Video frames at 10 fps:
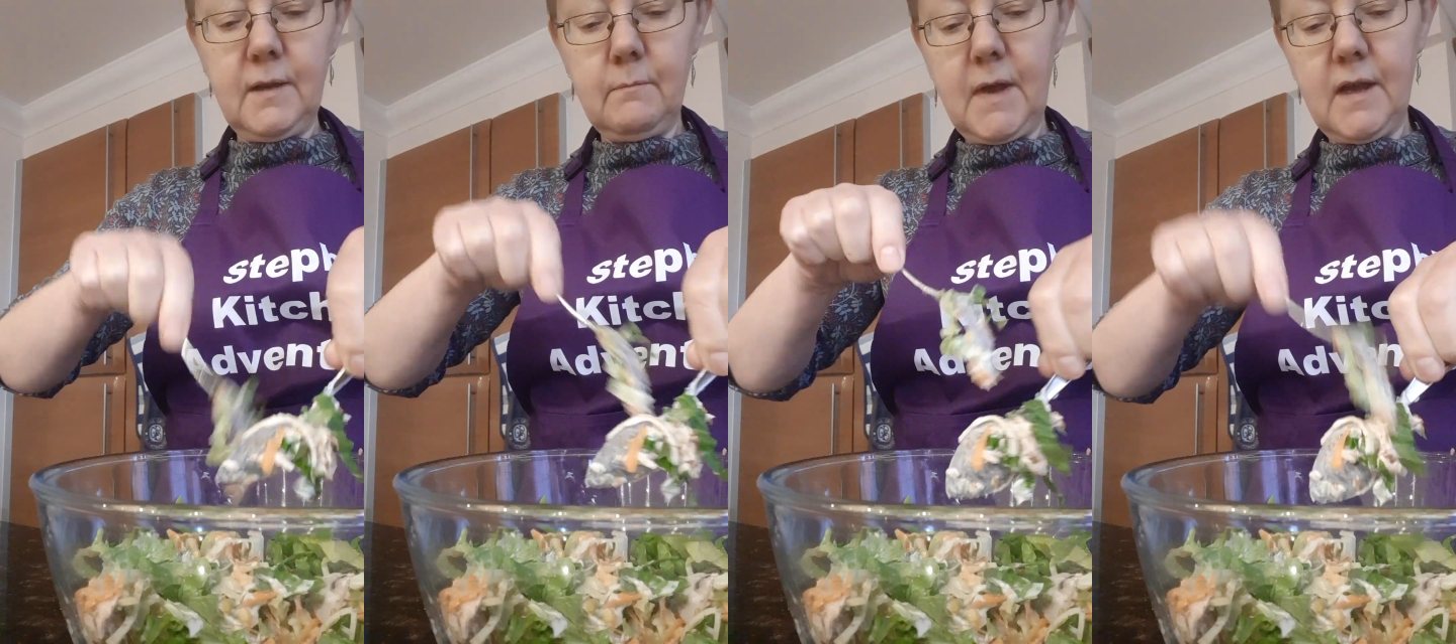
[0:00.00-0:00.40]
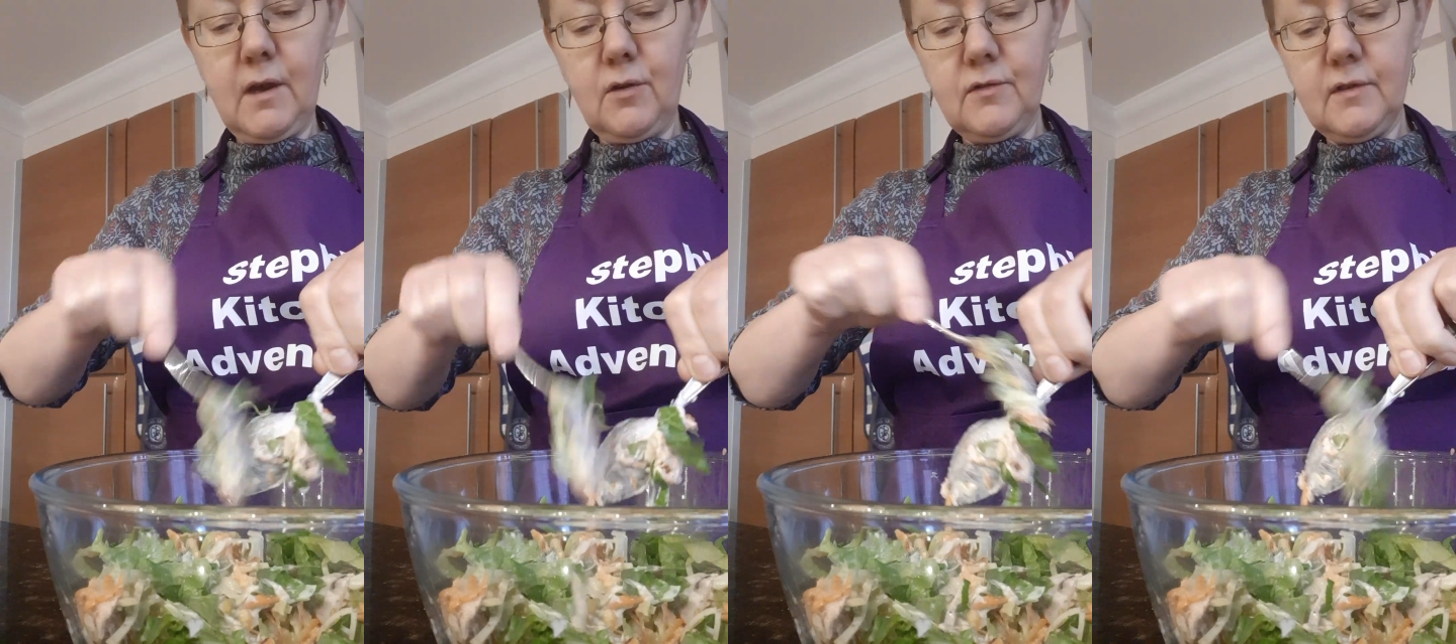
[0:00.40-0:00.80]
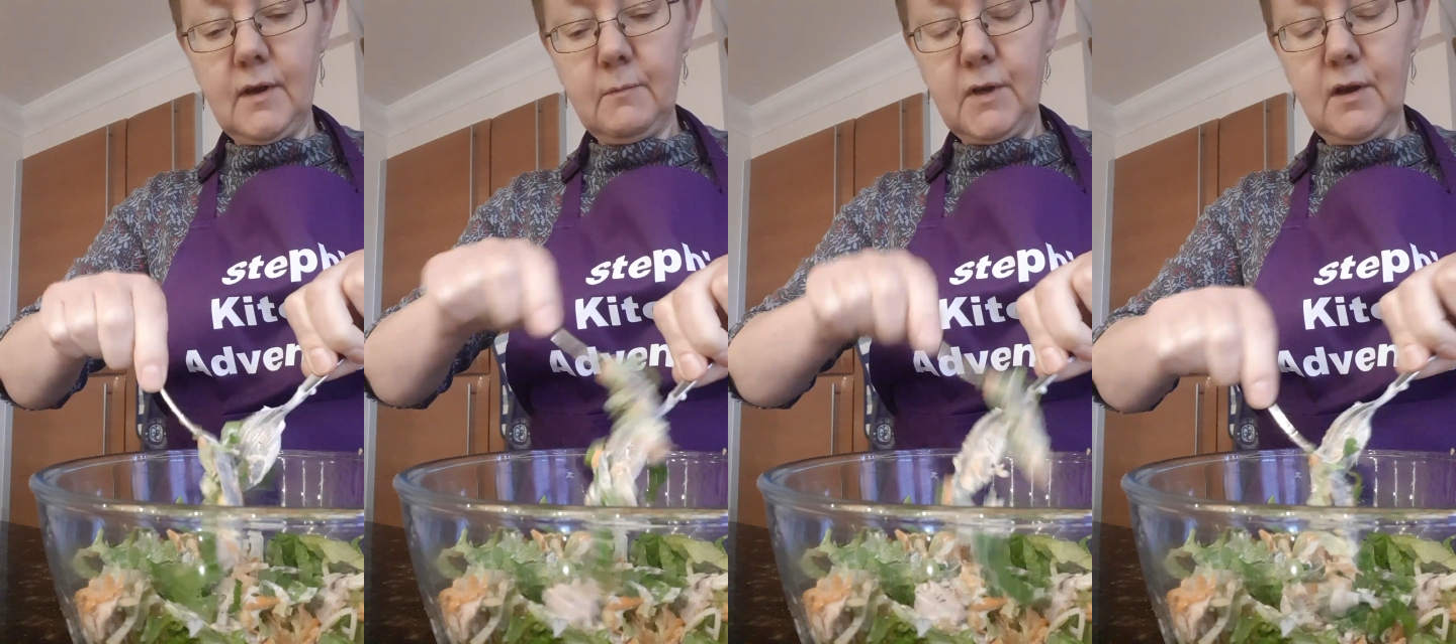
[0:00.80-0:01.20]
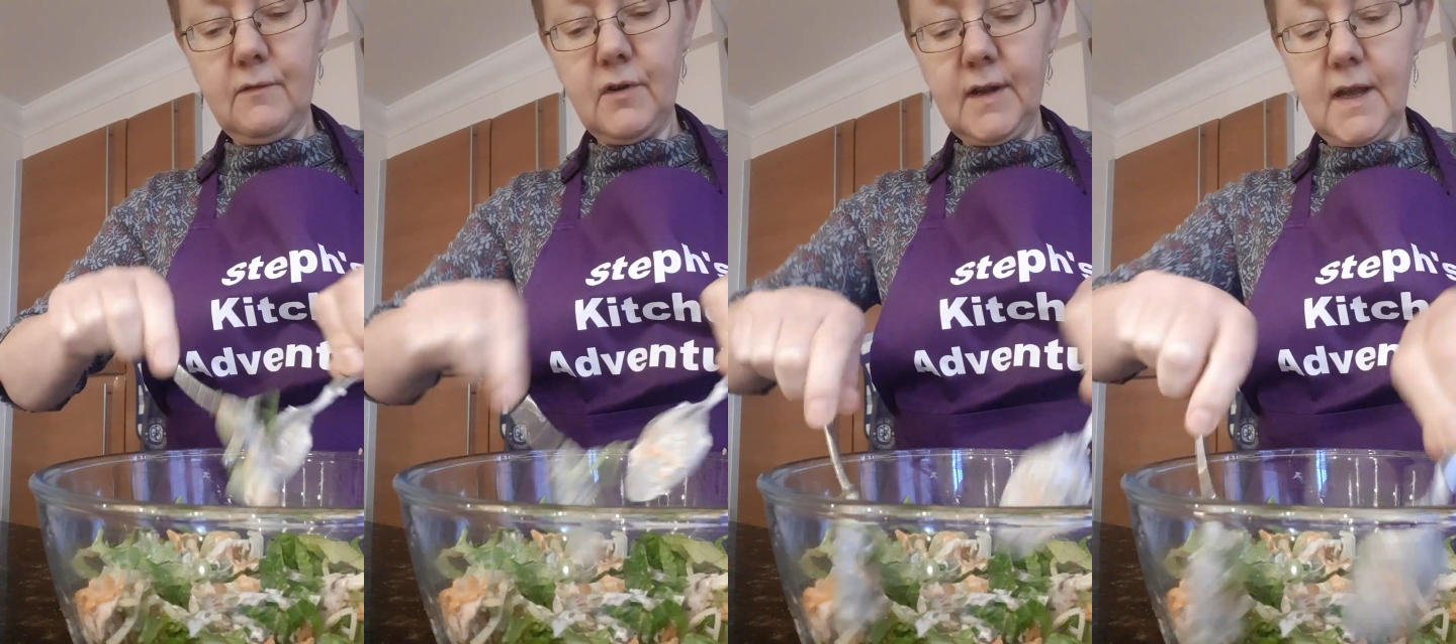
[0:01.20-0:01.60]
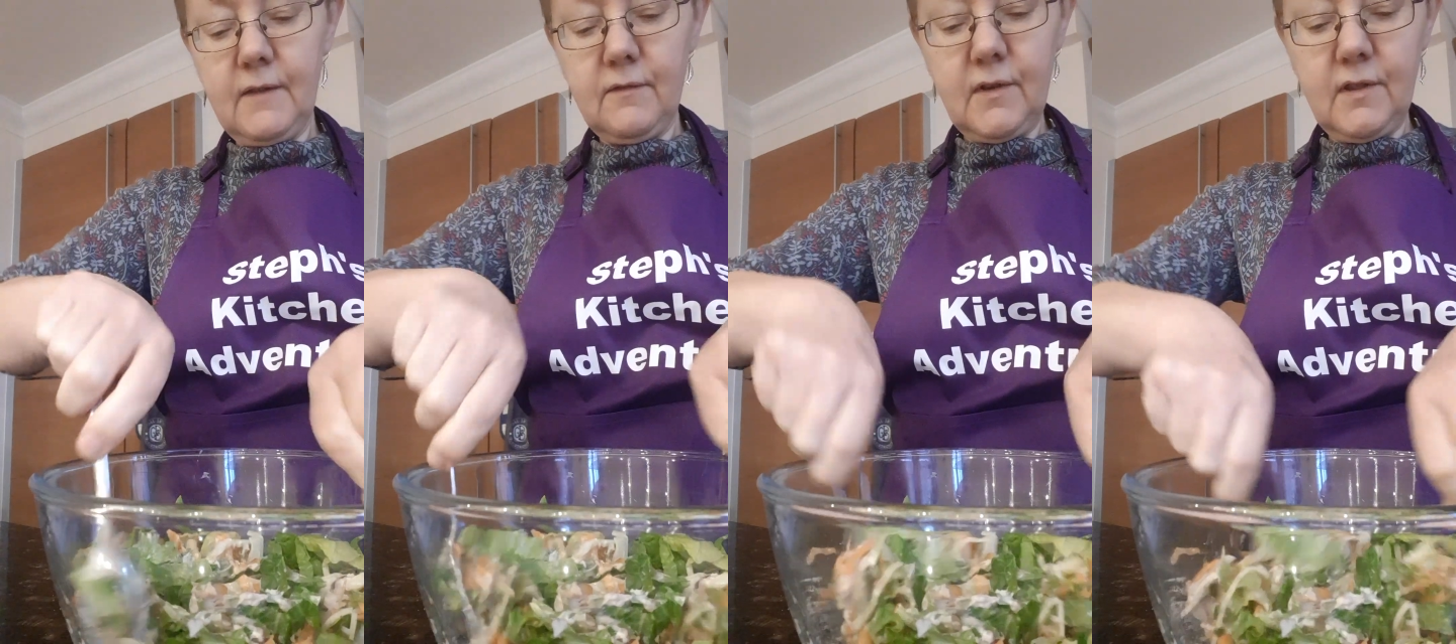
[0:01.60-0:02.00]
mayo, so I'm covering
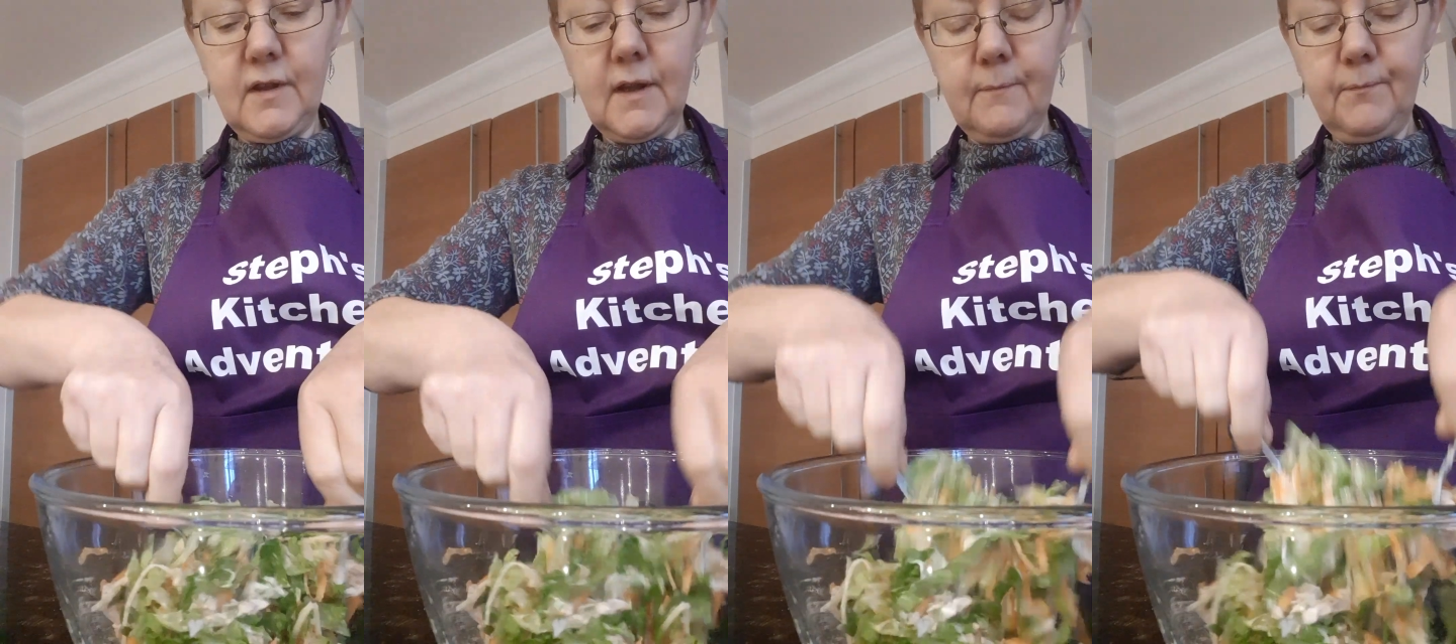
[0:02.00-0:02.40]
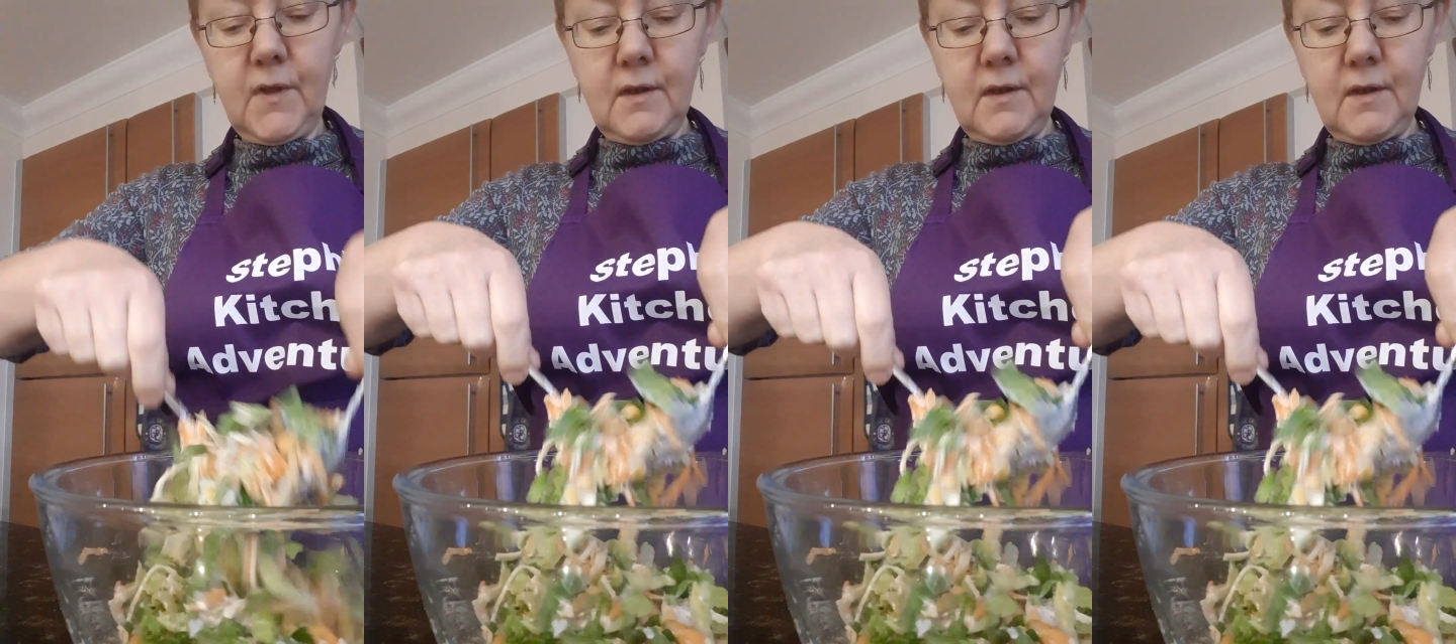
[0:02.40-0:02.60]
everything.